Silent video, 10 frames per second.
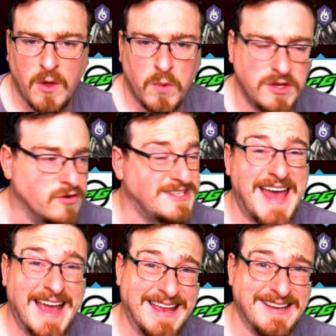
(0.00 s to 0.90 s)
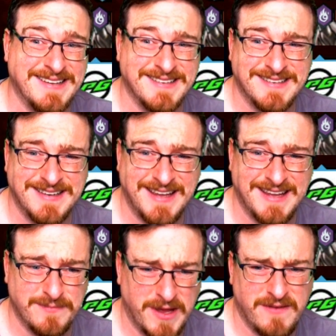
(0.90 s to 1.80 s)
When you're attacking
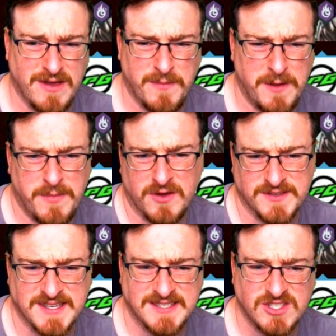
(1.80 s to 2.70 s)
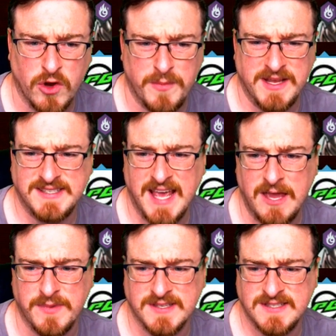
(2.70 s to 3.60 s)
in PvP, because there's so many
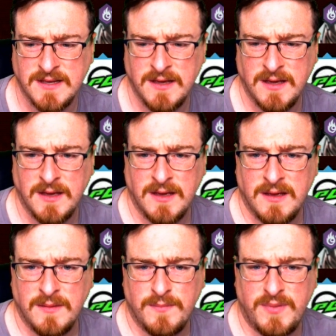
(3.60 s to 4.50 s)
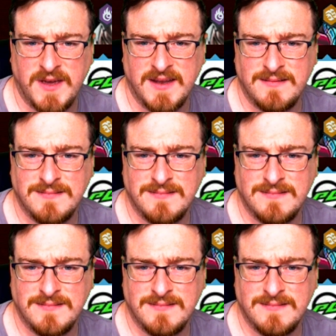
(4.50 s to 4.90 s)
sabers. But